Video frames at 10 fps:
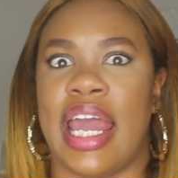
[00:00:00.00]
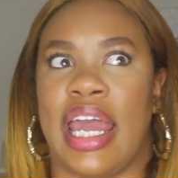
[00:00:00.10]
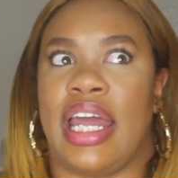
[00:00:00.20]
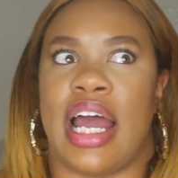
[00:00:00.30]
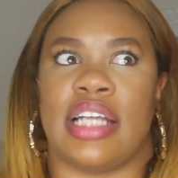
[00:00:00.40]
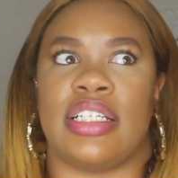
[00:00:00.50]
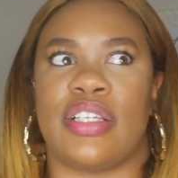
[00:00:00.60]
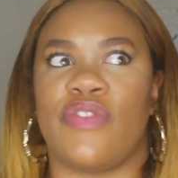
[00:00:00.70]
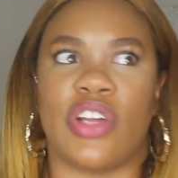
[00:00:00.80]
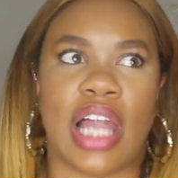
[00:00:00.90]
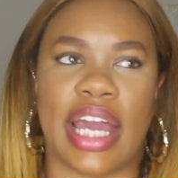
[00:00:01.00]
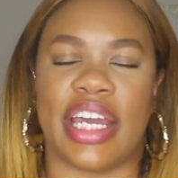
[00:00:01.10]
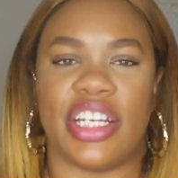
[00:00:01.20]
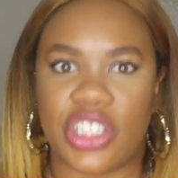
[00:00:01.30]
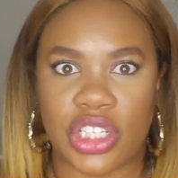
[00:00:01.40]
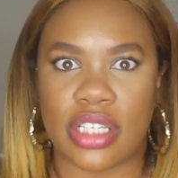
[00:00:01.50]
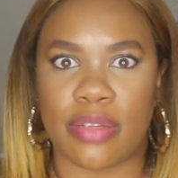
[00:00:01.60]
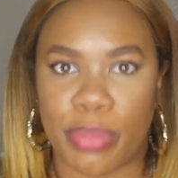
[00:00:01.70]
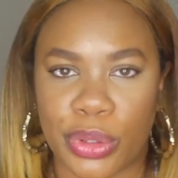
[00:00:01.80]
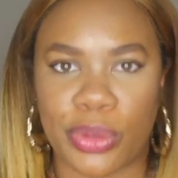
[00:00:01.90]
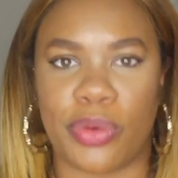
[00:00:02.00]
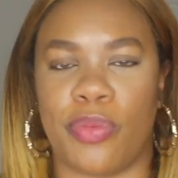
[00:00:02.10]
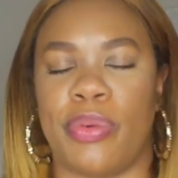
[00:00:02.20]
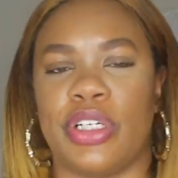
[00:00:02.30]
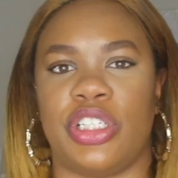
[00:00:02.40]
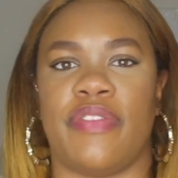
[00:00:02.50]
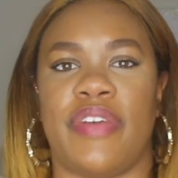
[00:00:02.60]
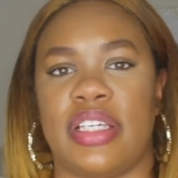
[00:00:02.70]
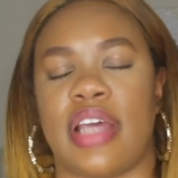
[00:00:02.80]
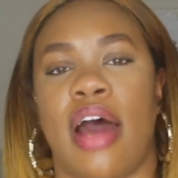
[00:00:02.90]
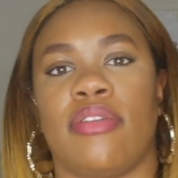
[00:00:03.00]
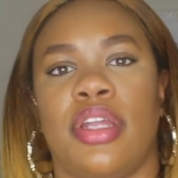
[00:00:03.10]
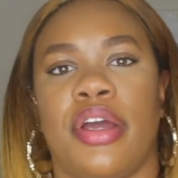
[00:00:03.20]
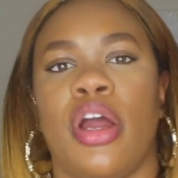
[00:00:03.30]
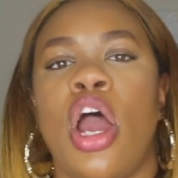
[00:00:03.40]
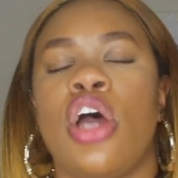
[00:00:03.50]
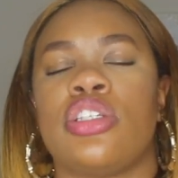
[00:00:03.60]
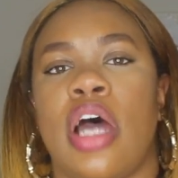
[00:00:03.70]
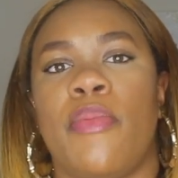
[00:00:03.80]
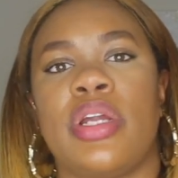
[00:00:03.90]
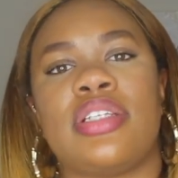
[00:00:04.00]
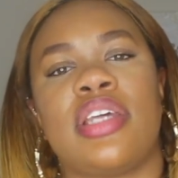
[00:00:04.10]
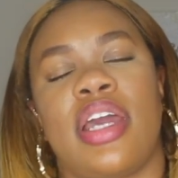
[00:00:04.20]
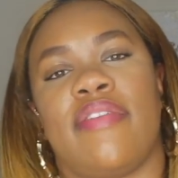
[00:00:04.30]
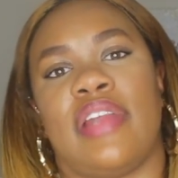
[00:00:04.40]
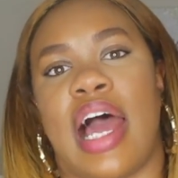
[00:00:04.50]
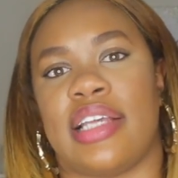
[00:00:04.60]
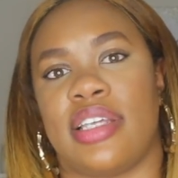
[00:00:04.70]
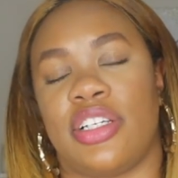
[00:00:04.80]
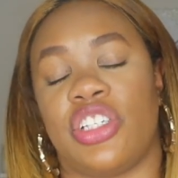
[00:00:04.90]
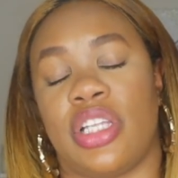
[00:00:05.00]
And I just feel like it just, boom, puts your face out there. So I wanted to give lash